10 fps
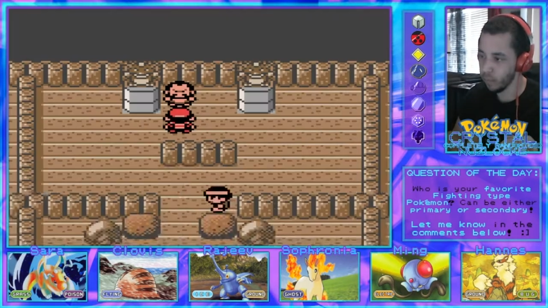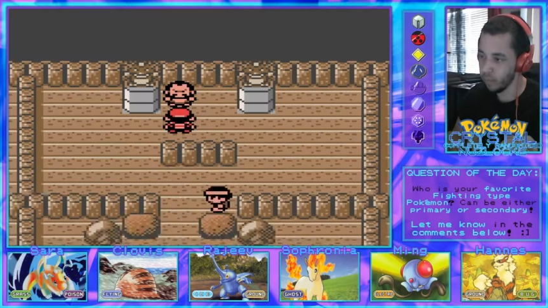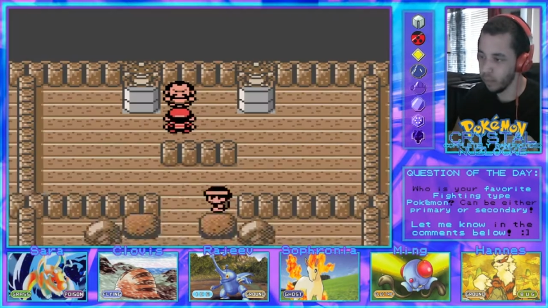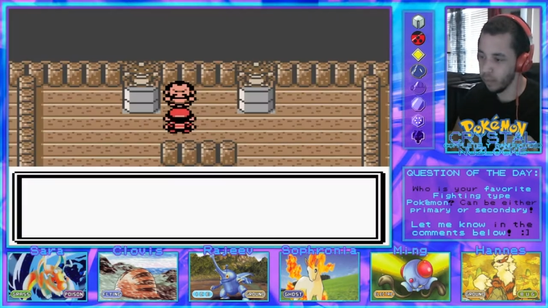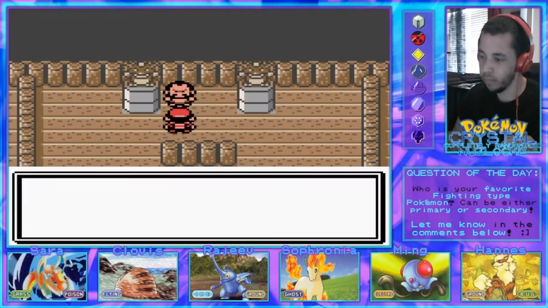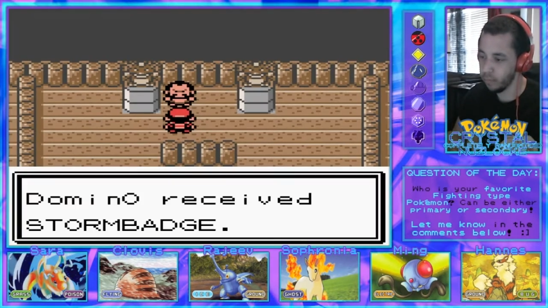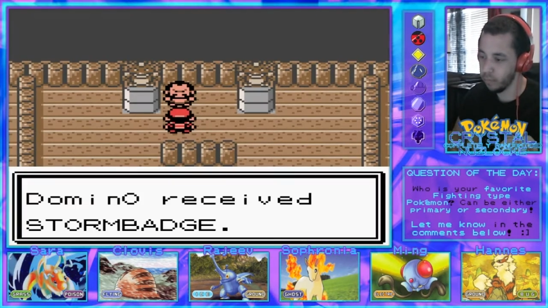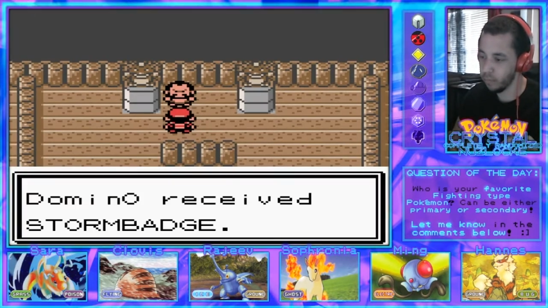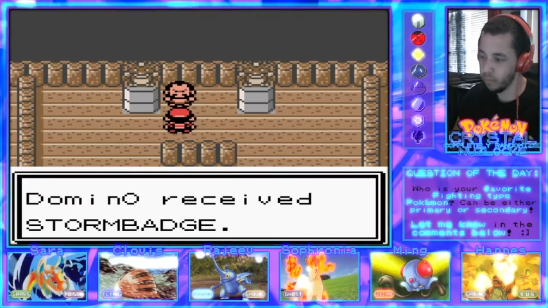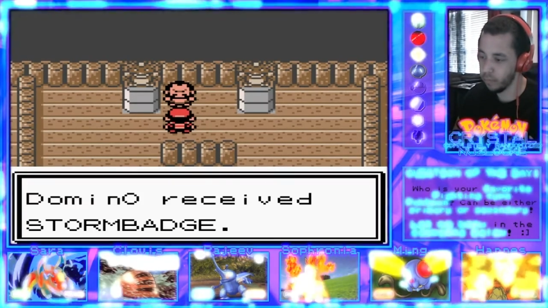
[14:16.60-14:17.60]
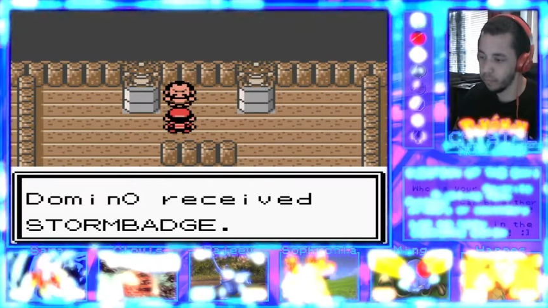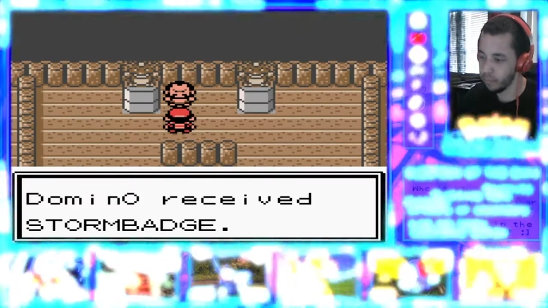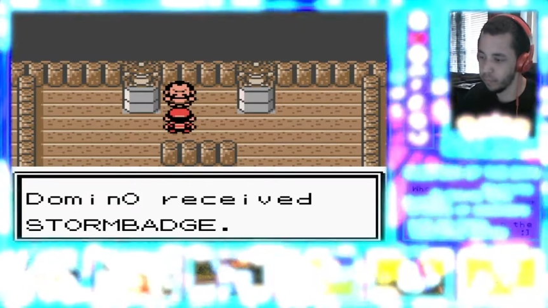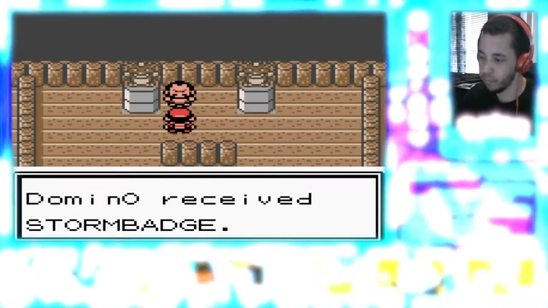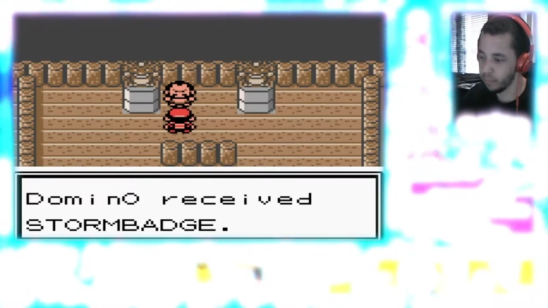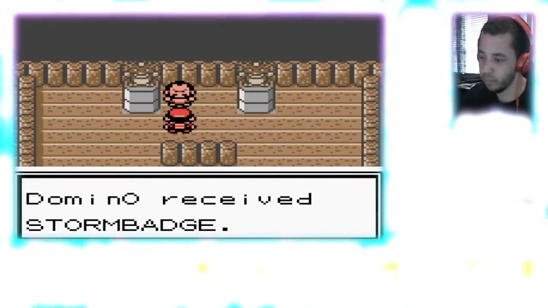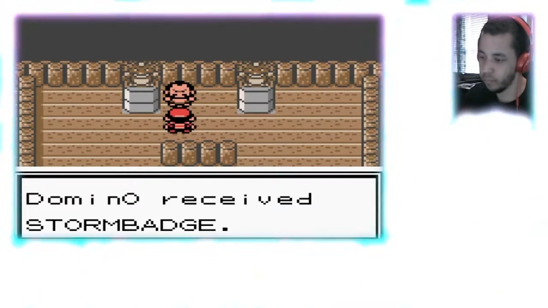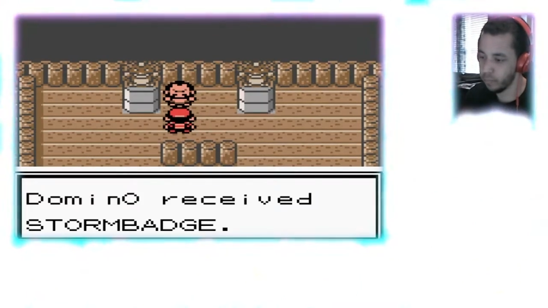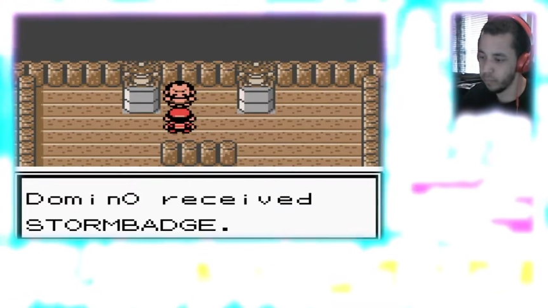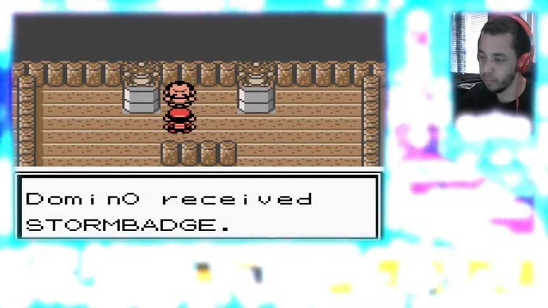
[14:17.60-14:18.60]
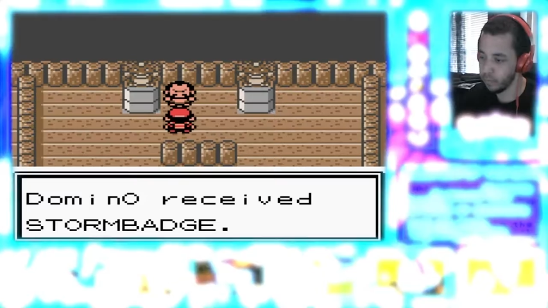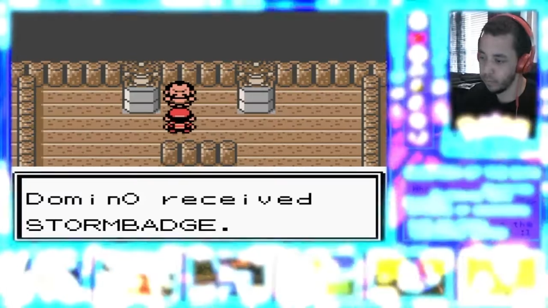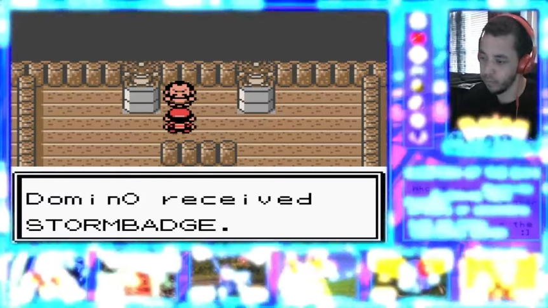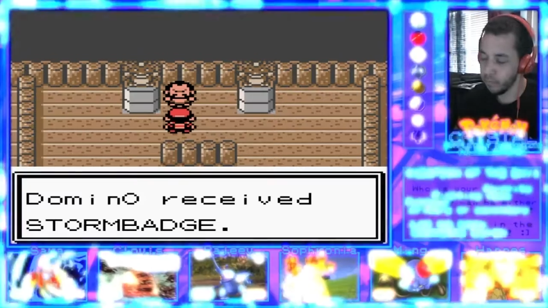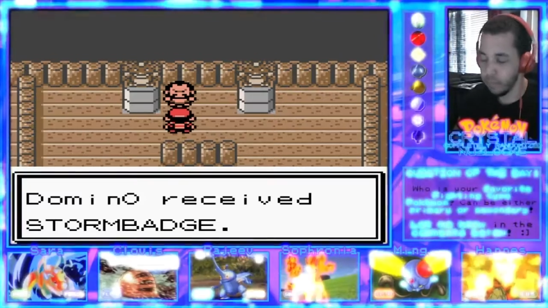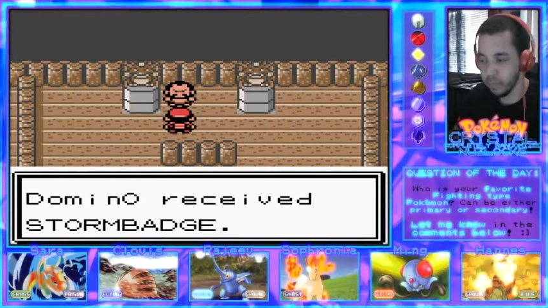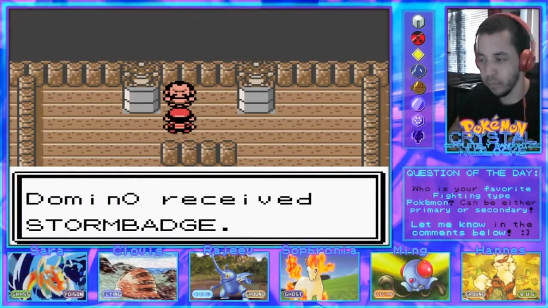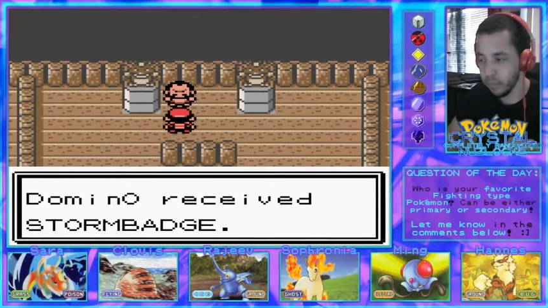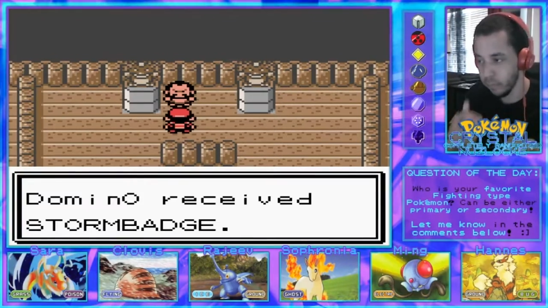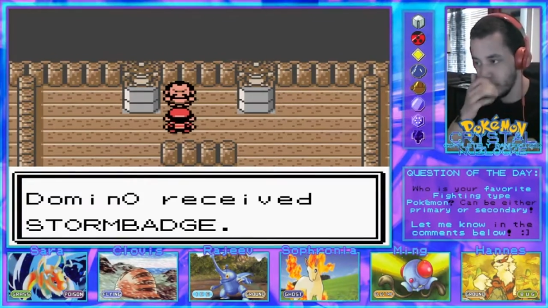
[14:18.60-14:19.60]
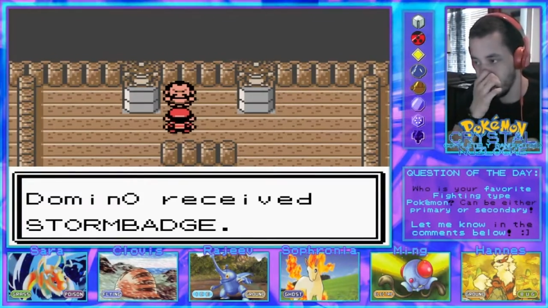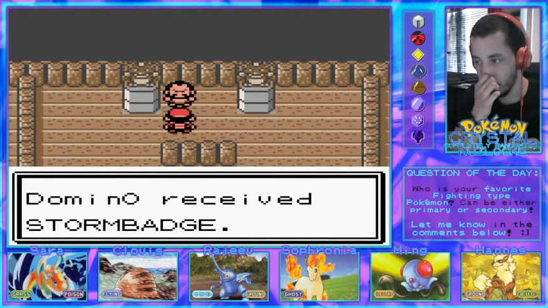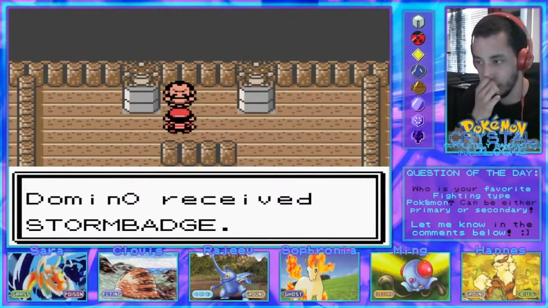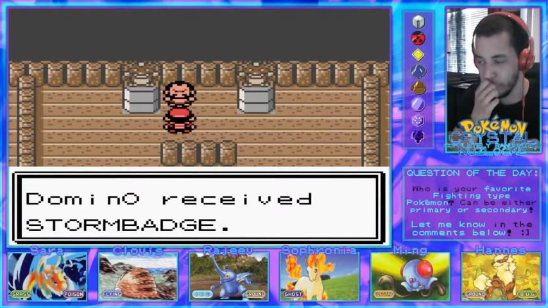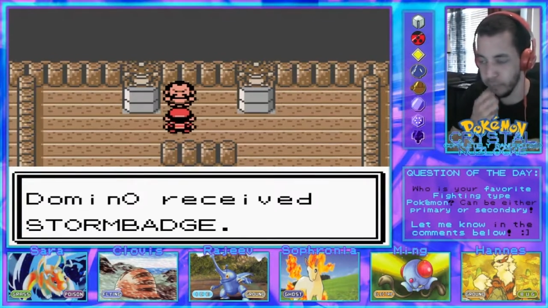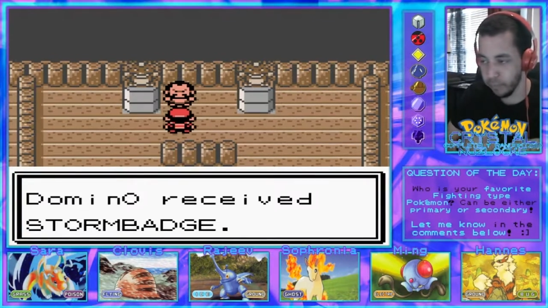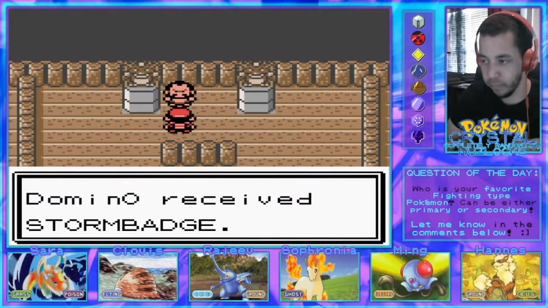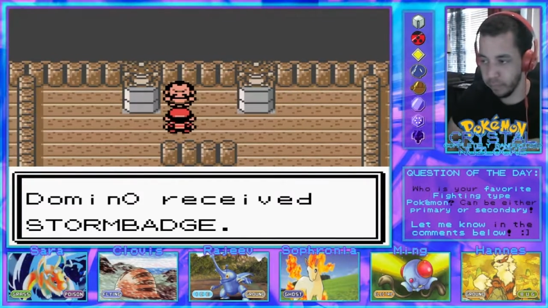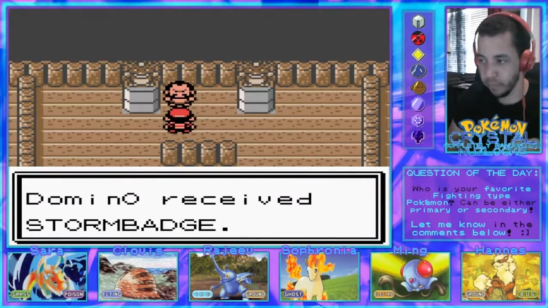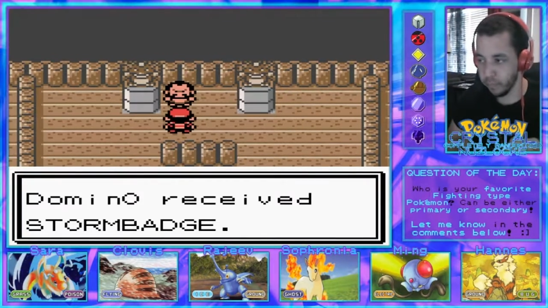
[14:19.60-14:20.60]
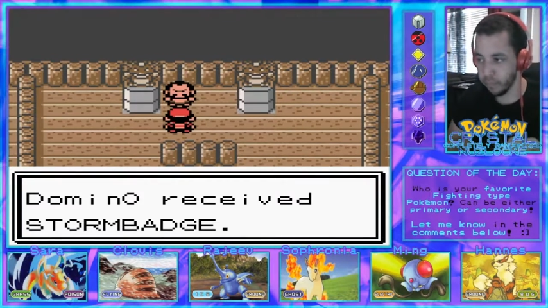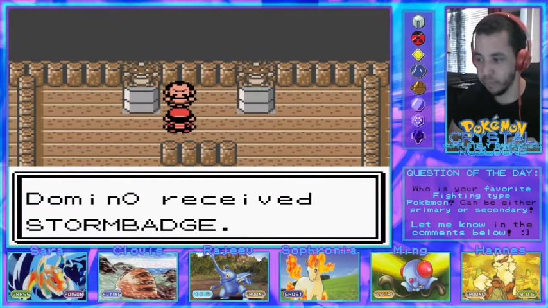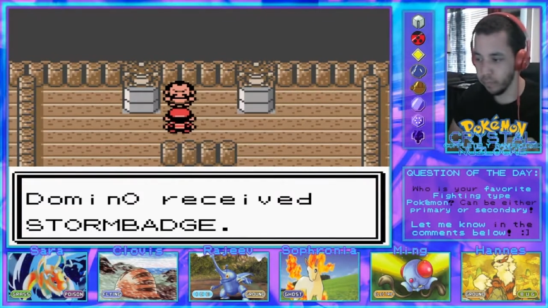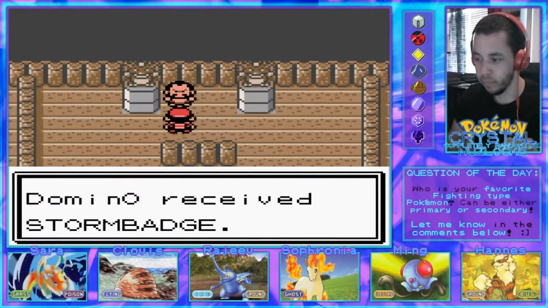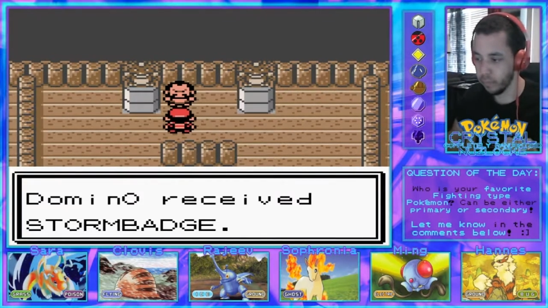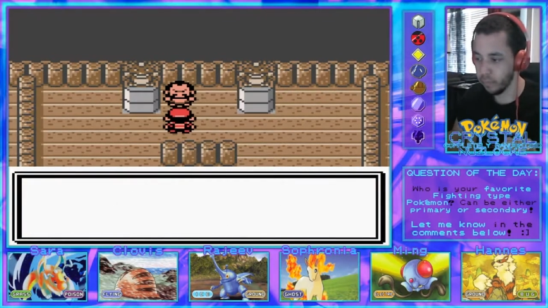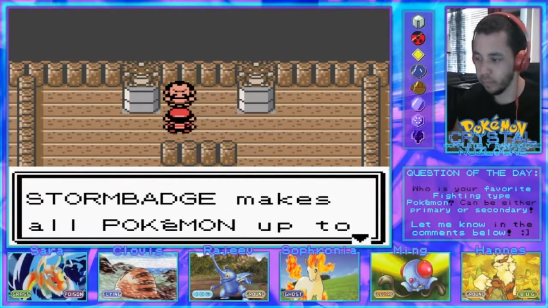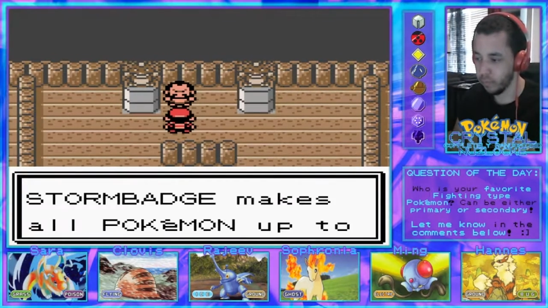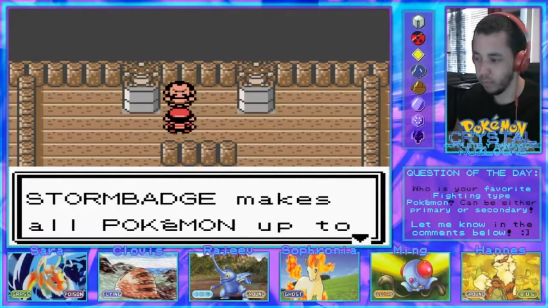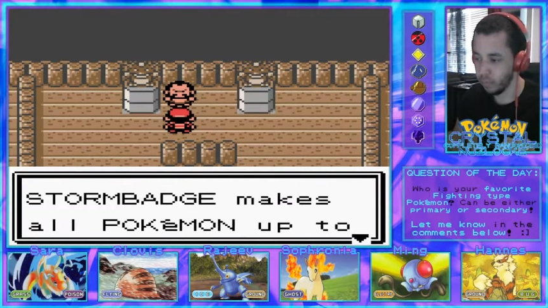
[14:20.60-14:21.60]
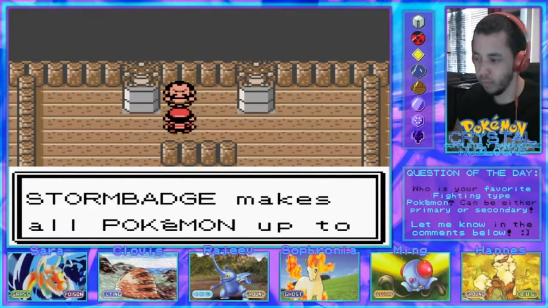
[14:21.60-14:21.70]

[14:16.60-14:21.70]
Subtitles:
(no one is talking)